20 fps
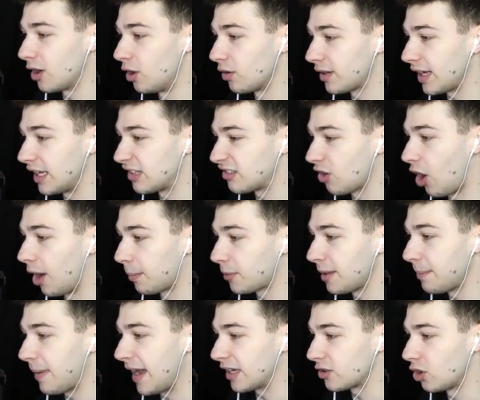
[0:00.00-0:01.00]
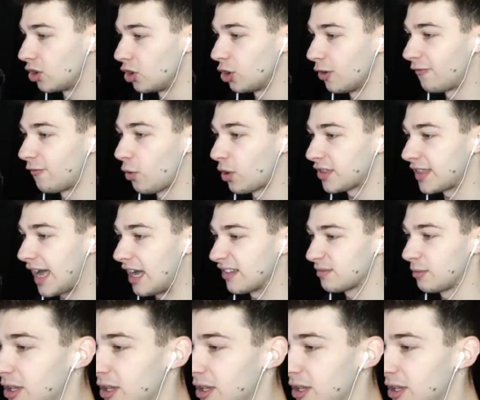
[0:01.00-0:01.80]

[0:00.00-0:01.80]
Okay, so upgrade bag to hold the 4,000.